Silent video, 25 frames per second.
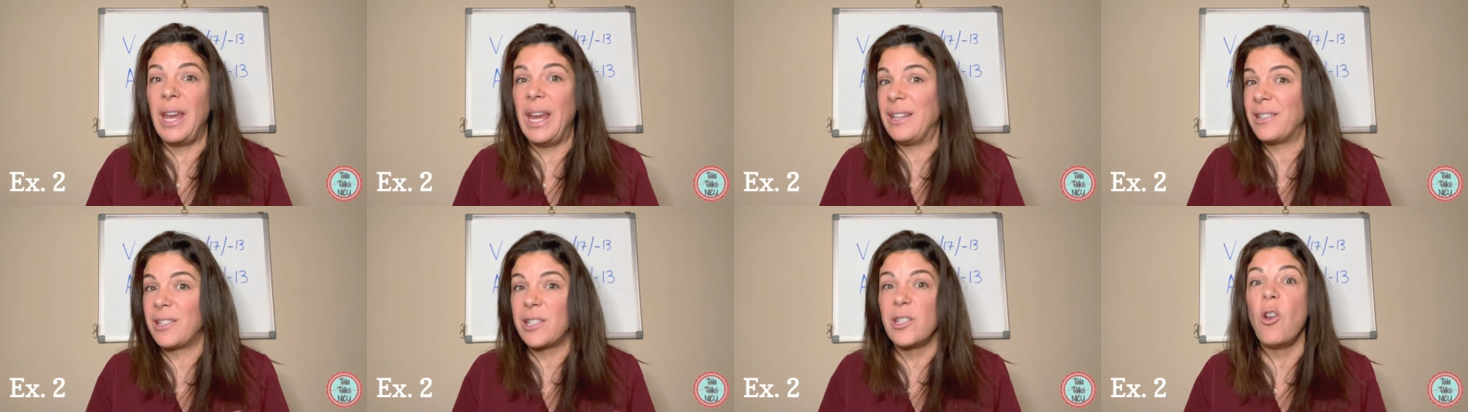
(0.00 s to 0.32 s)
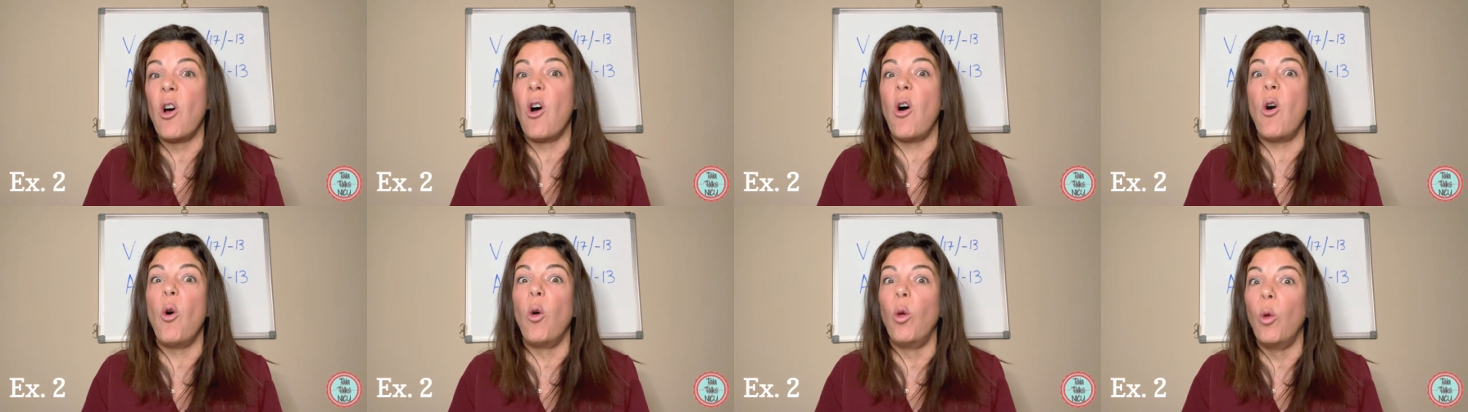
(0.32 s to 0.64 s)
it's
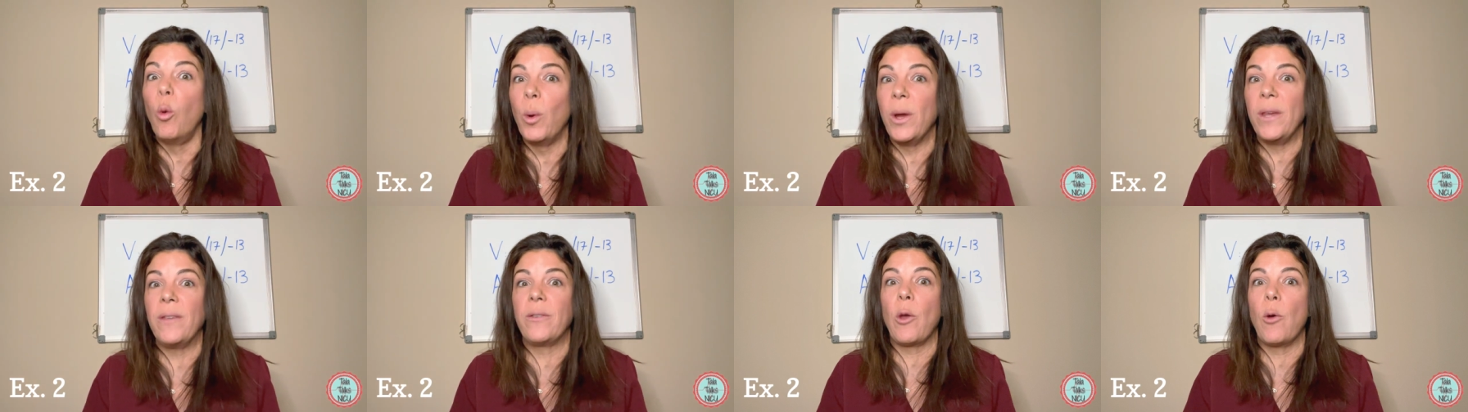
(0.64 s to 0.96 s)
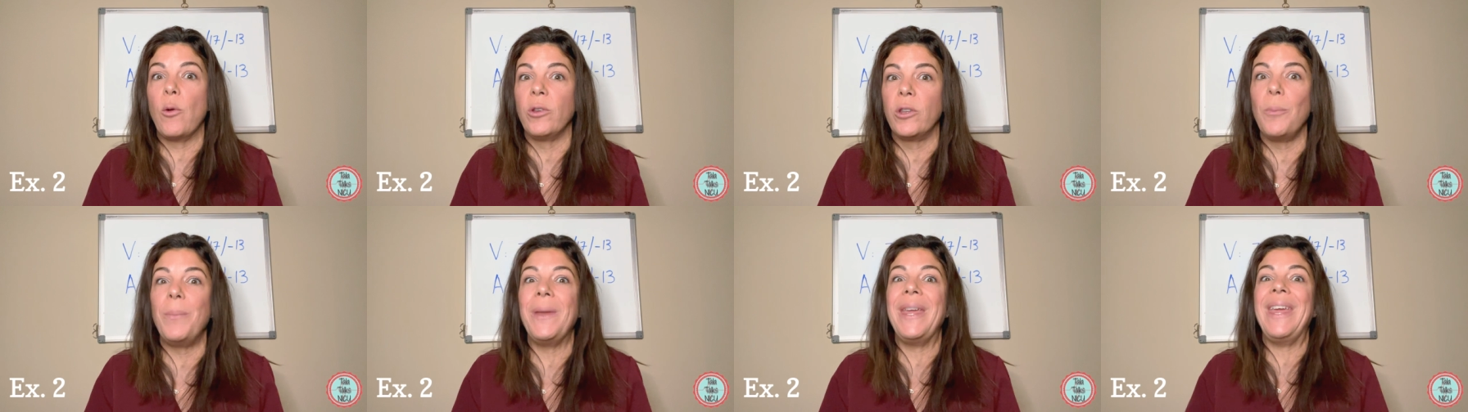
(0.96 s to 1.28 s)
not always
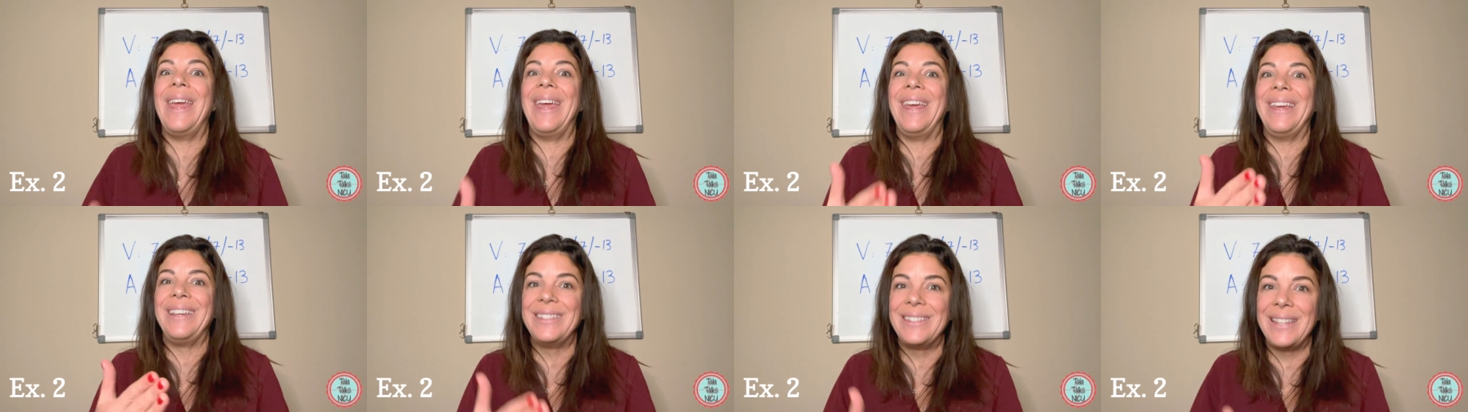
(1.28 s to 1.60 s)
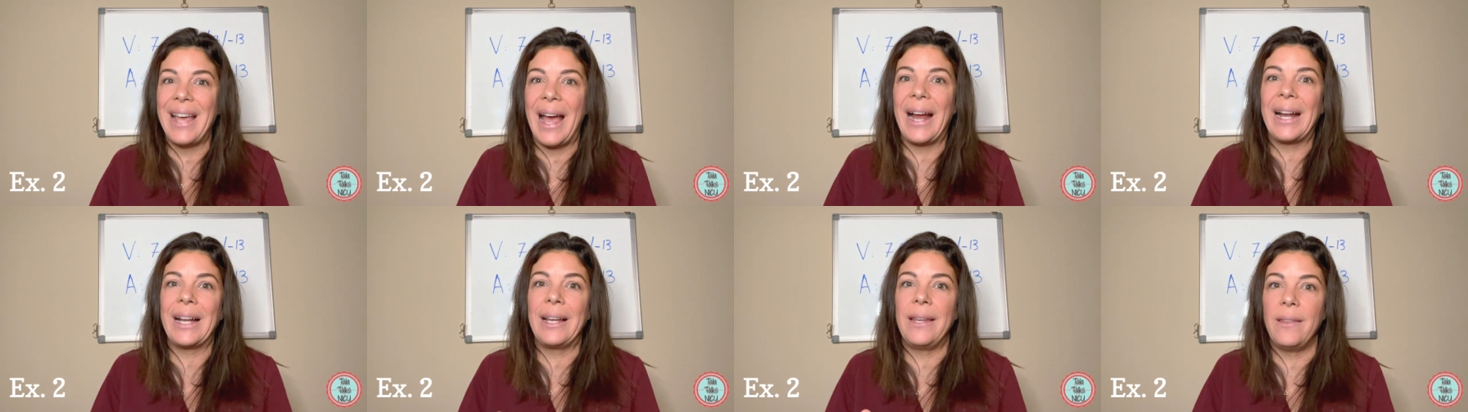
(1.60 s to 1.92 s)
going to be
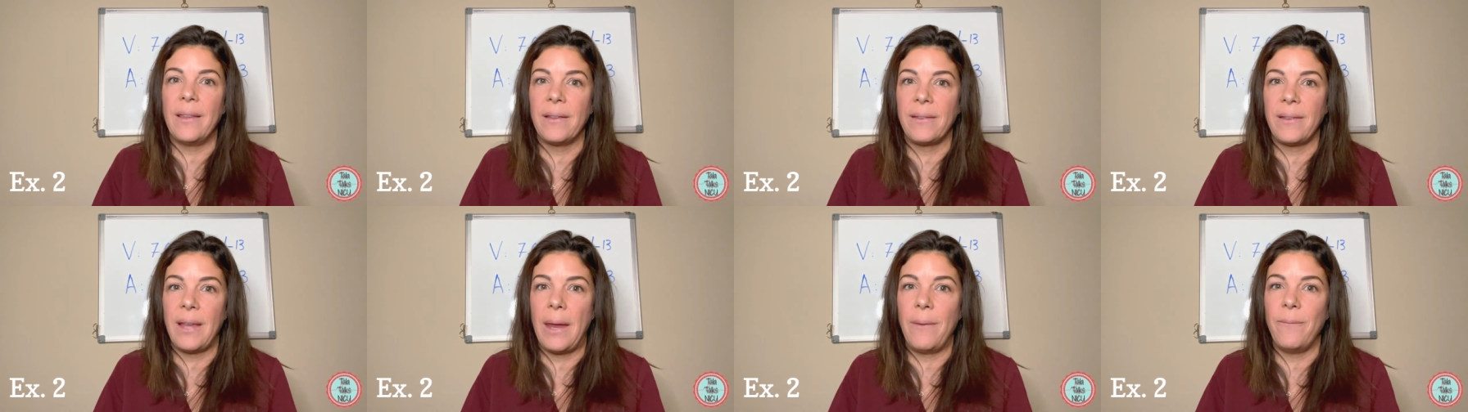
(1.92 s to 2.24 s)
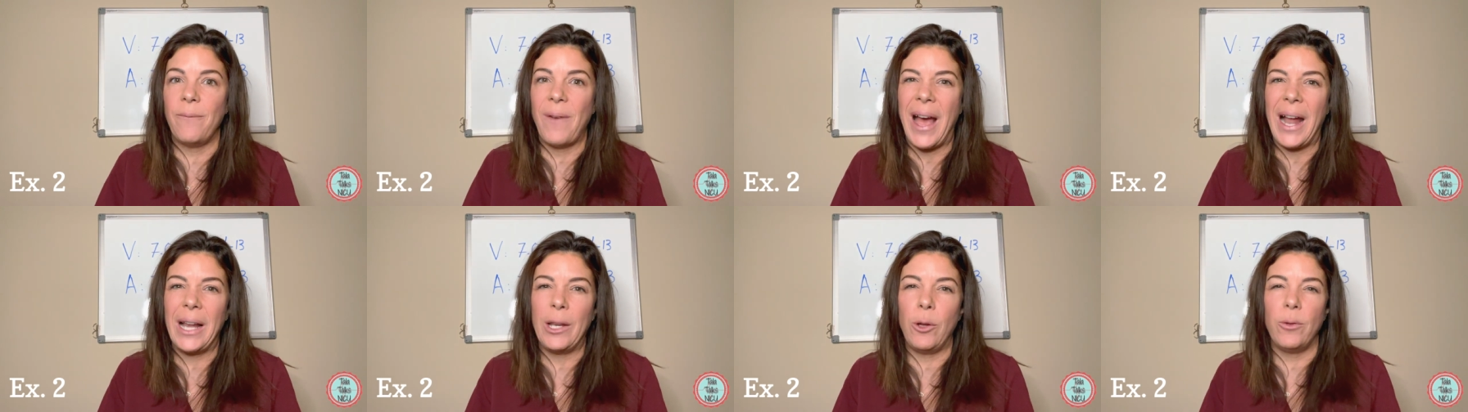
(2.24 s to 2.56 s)
exactly the
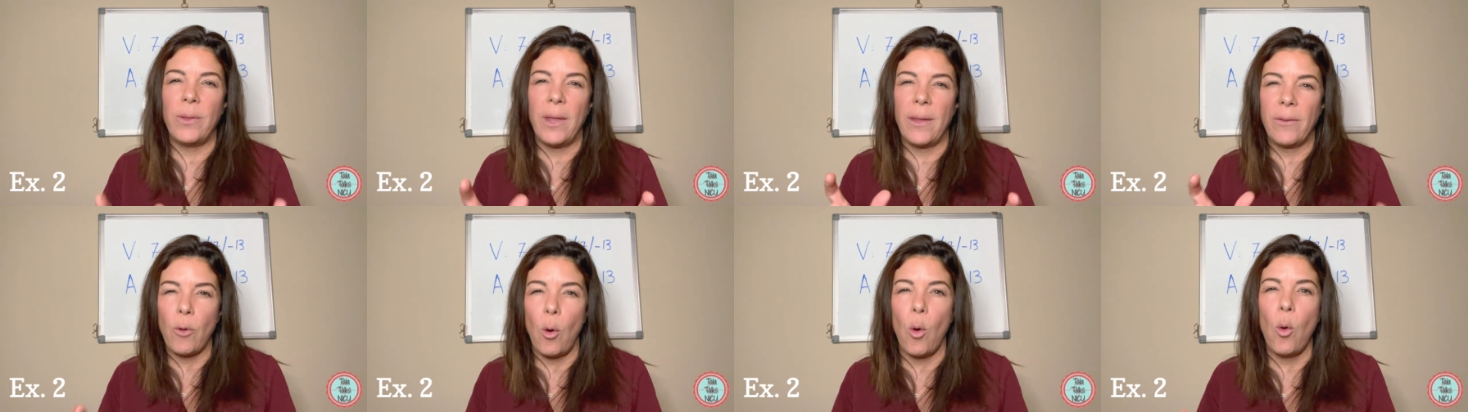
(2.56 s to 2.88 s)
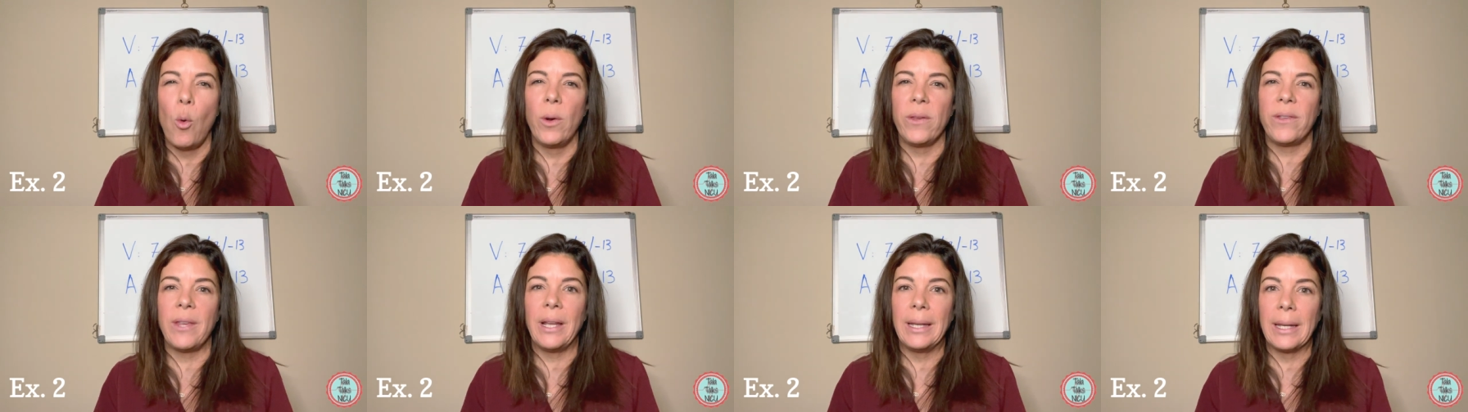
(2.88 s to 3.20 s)
same value. There's
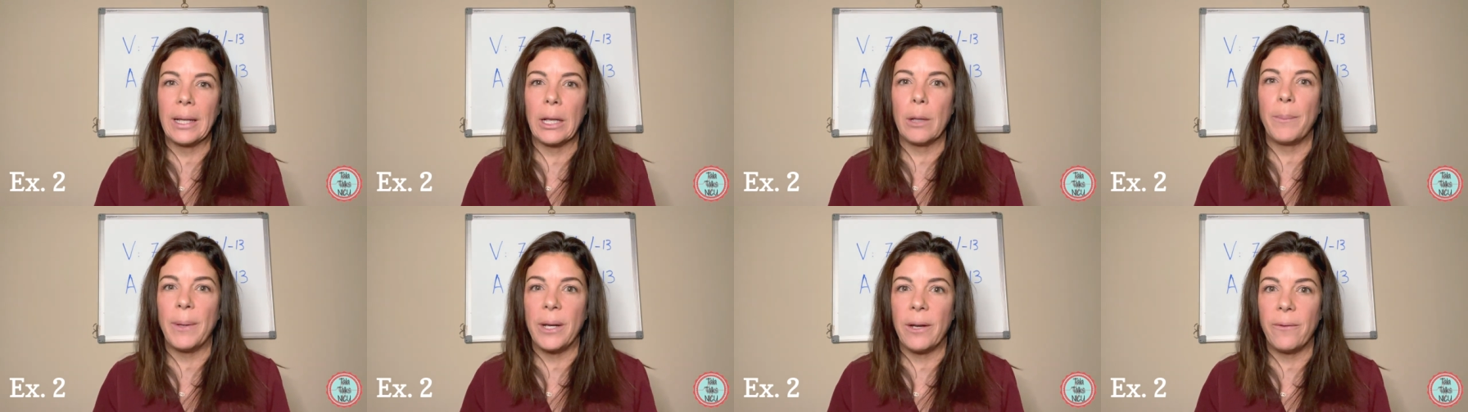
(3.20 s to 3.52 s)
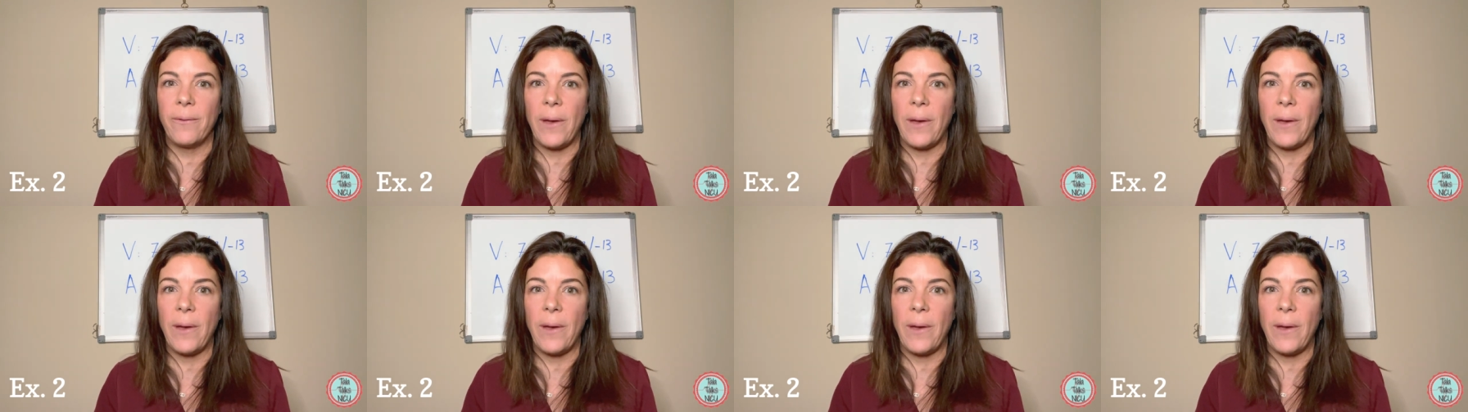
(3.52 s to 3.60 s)
always a little bit of